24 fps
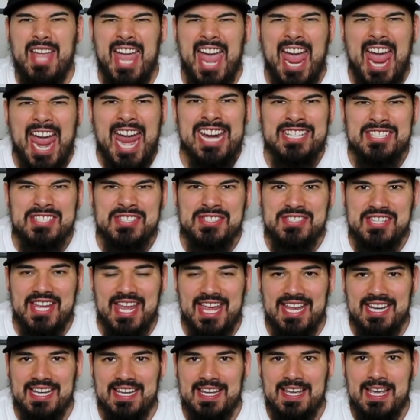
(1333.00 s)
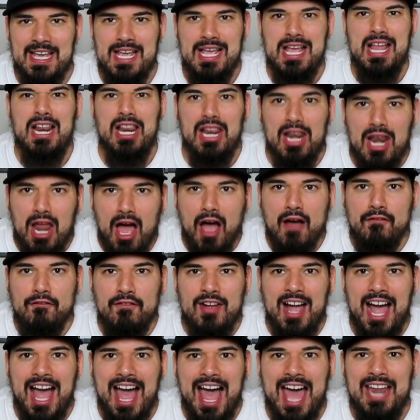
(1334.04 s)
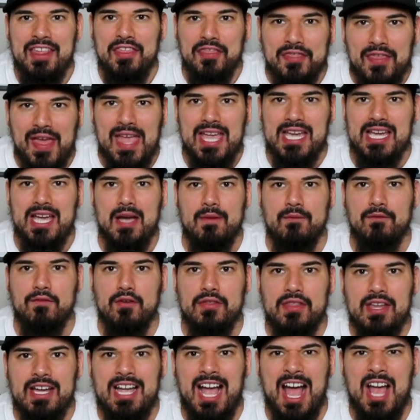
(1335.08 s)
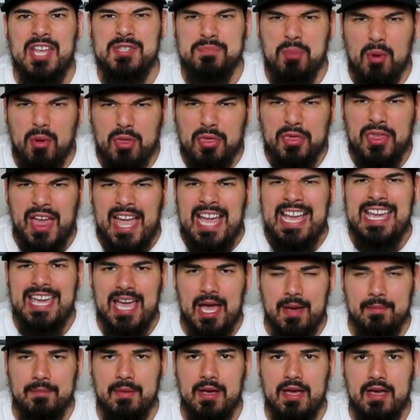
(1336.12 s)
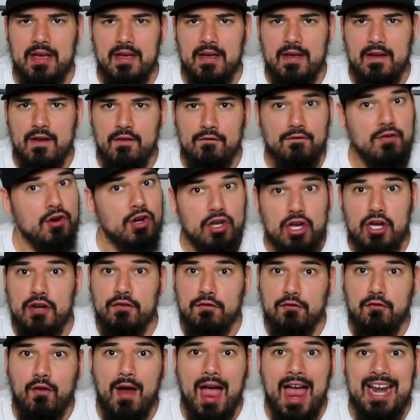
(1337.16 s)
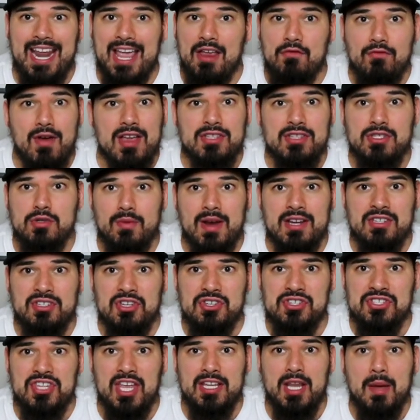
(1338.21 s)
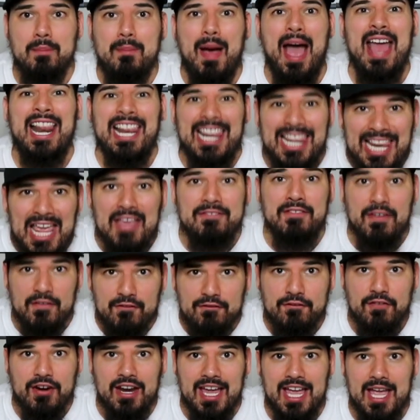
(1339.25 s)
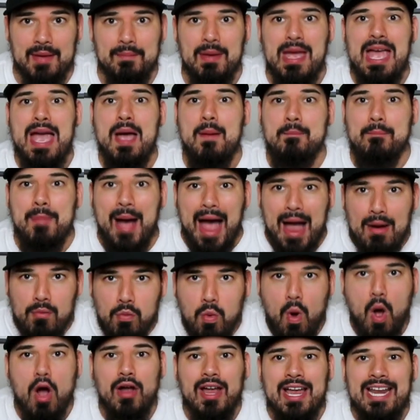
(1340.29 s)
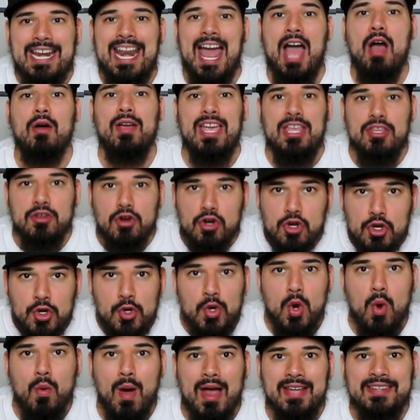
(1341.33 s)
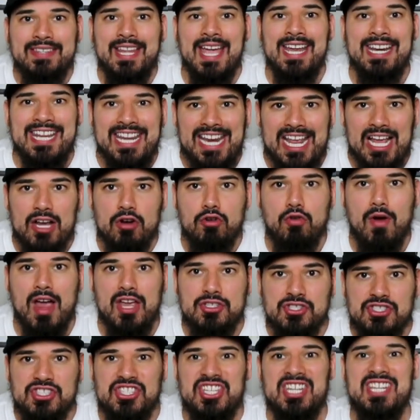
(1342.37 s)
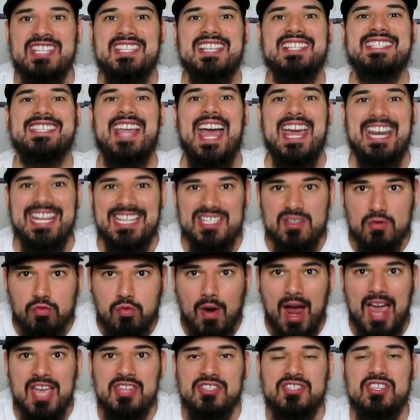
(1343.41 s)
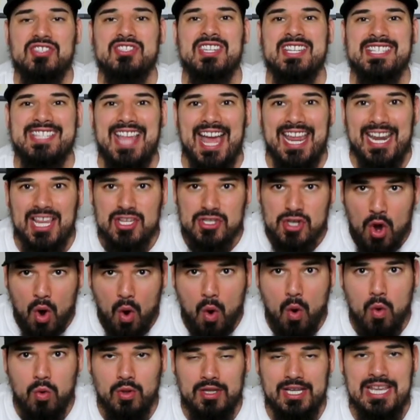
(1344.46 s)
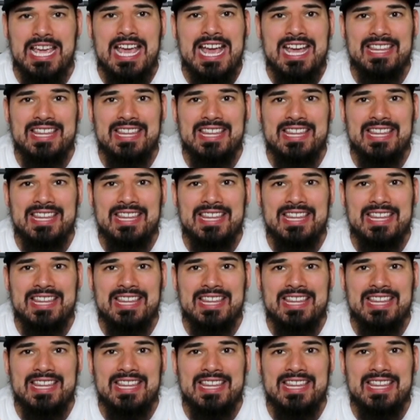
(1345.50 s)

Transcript: Hate sin. Love God. Thank Him for the gospel. Thank Him for Good Friday and Resurrection Sunday by living for Him, by walking out in your new identity in Christ Jesus. That is righteousness, that is holy,